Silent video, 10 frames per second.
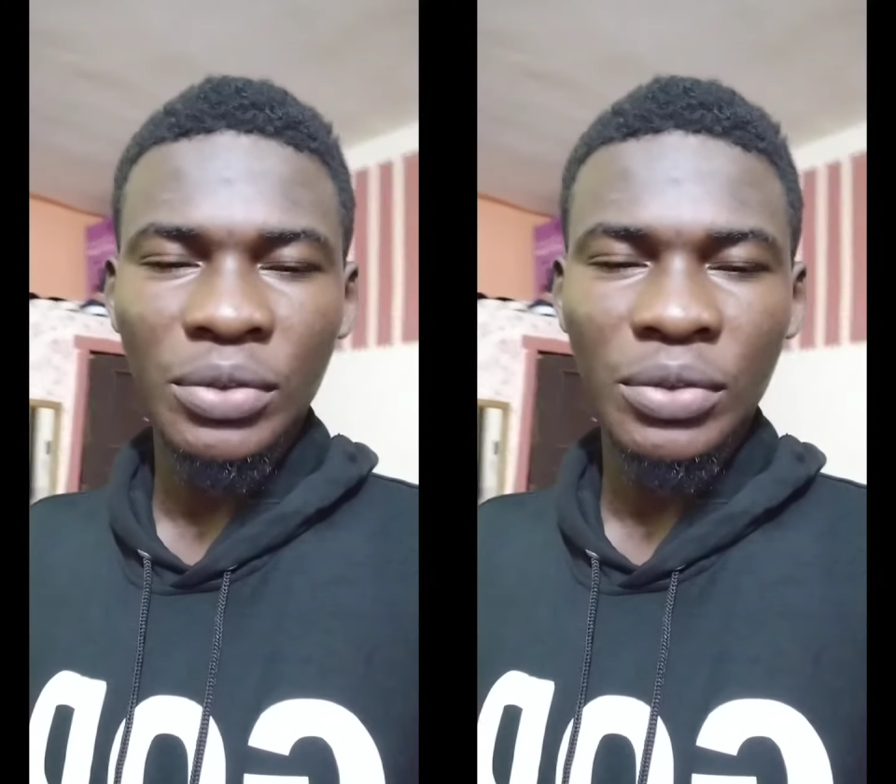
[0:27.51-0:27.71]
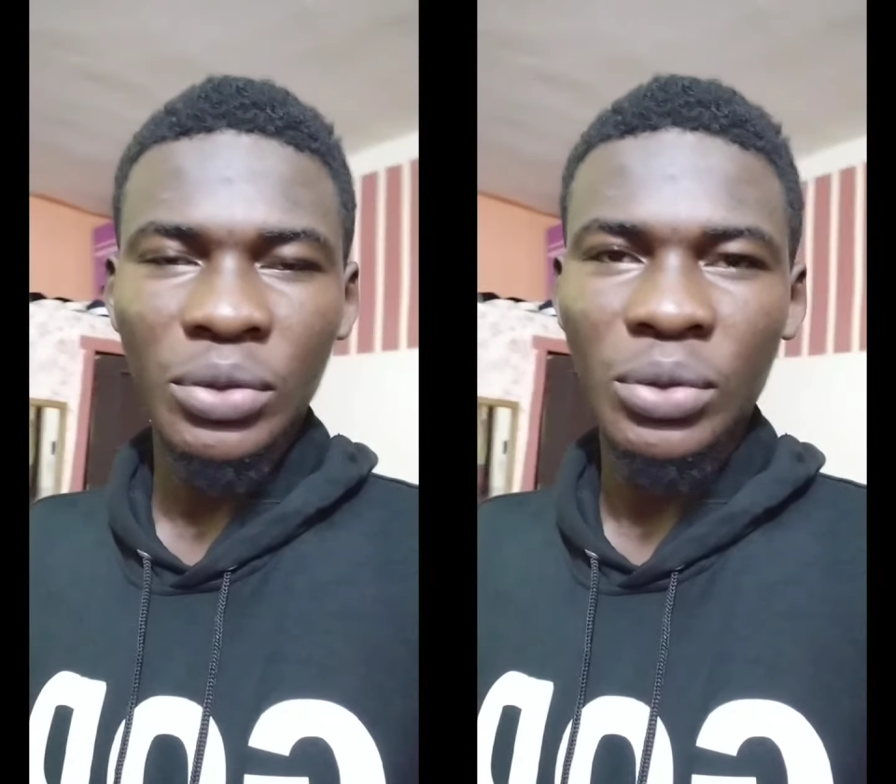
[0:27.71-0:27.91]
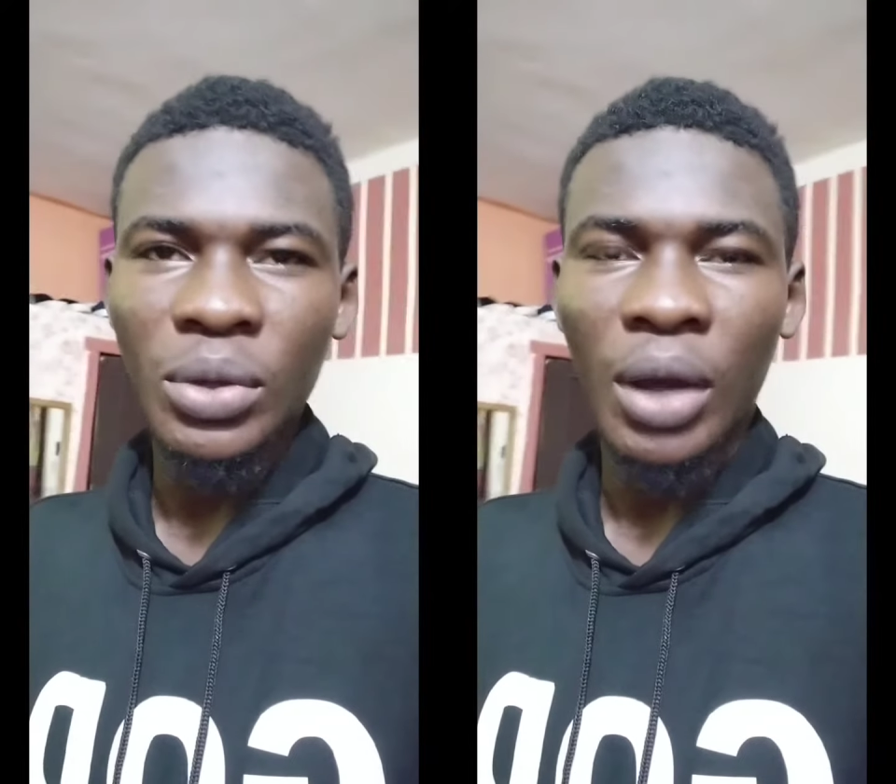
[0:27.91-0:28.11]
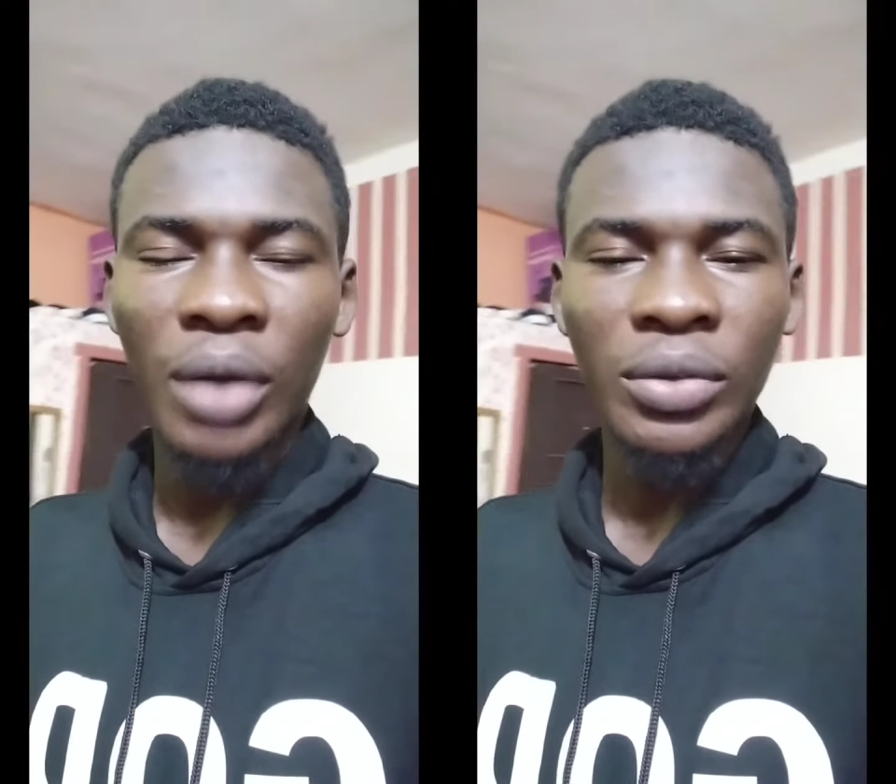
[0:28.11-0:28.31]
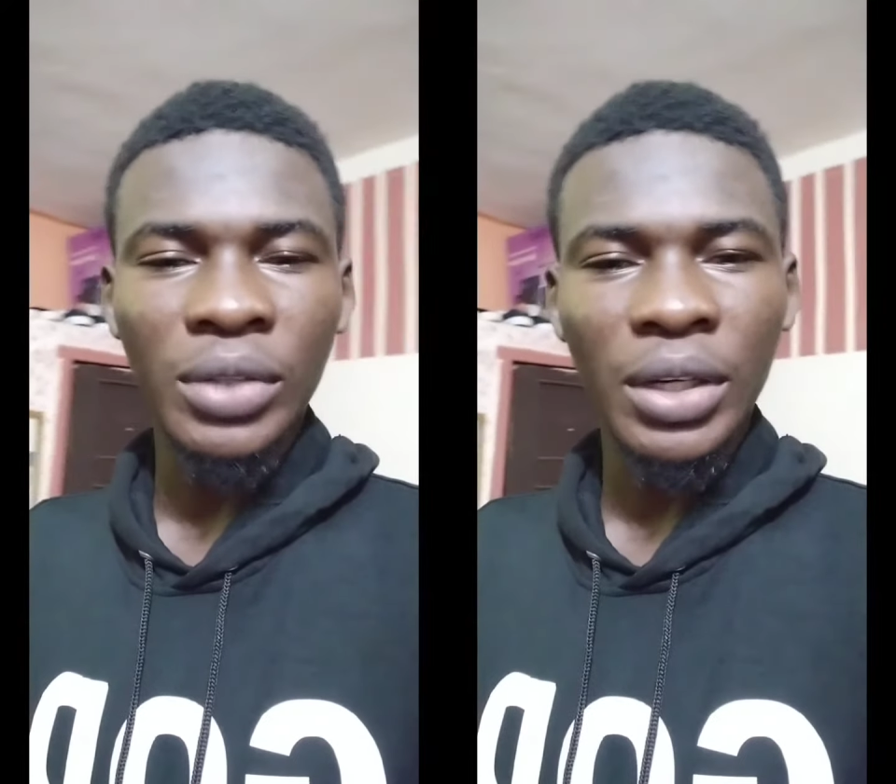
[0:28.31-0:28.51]
to go out
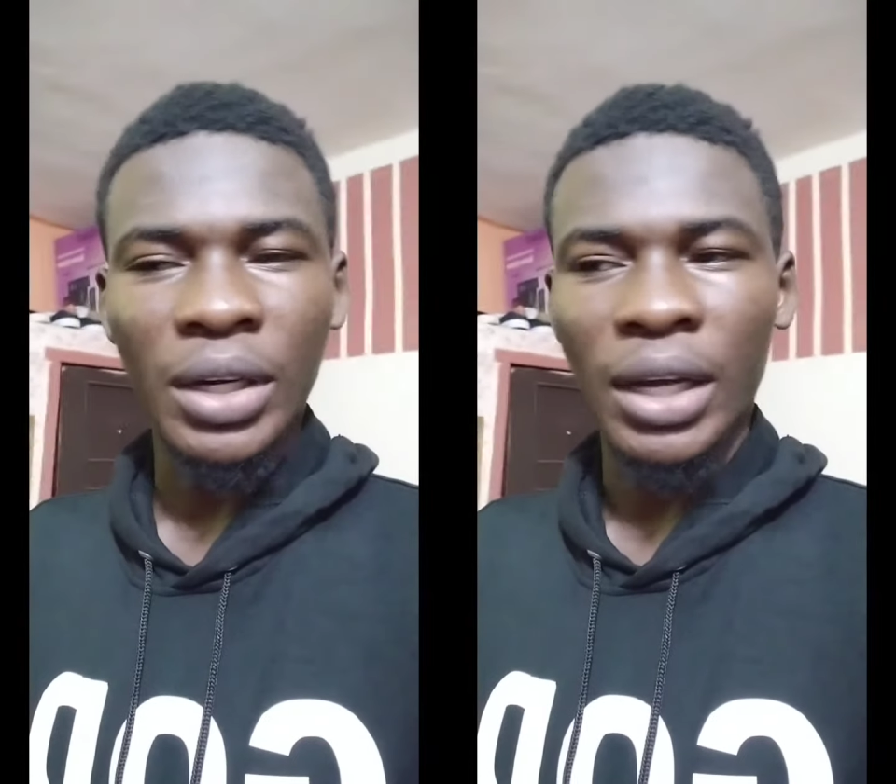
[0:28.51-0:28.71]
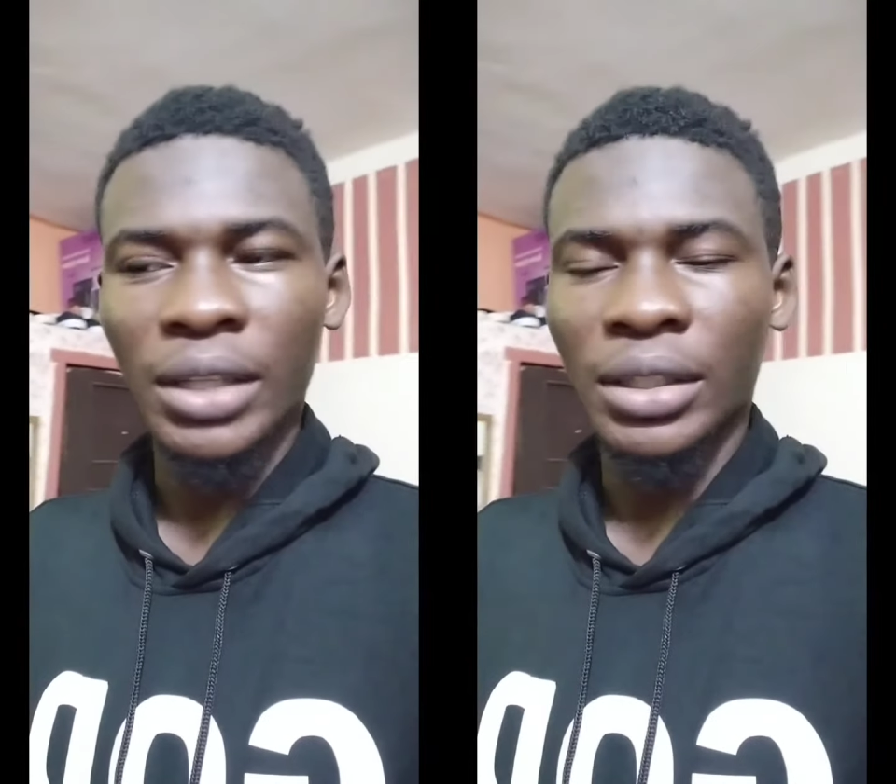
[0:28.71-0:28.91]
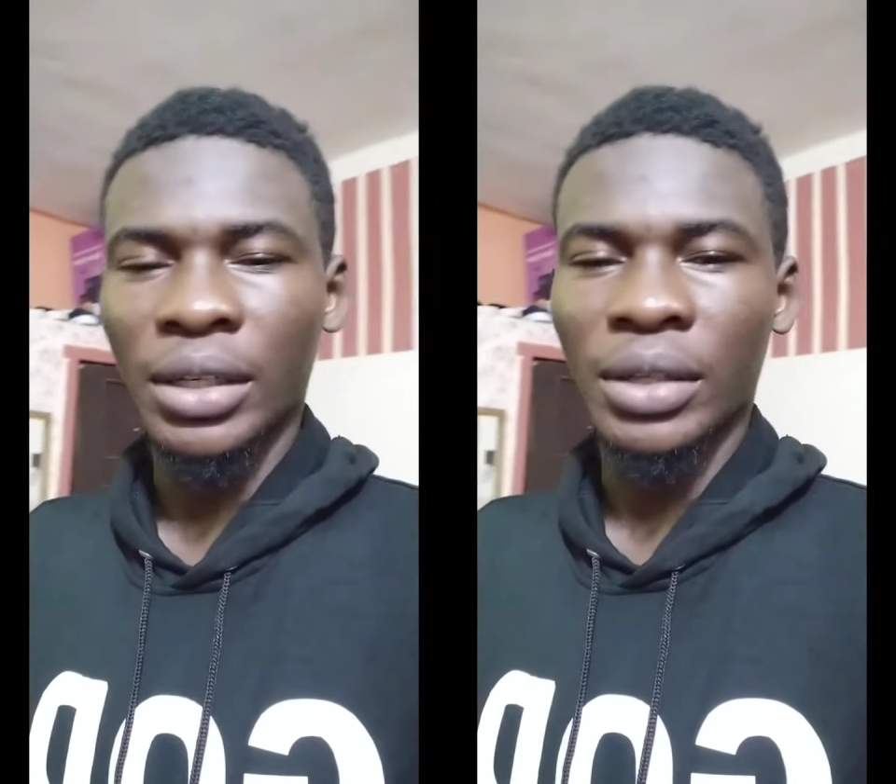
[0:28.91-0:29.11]
there right now.